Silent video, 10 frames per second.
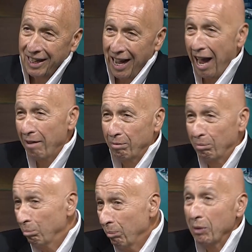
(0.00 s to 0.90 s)
I've
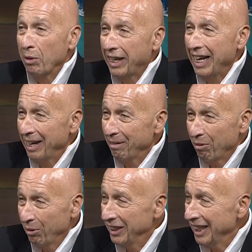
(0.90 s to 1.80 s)
been
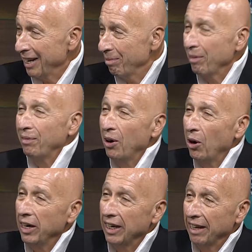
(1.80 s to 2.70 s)
with Regina
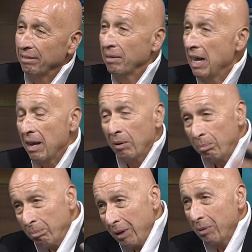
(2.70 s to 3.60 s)
before. I've been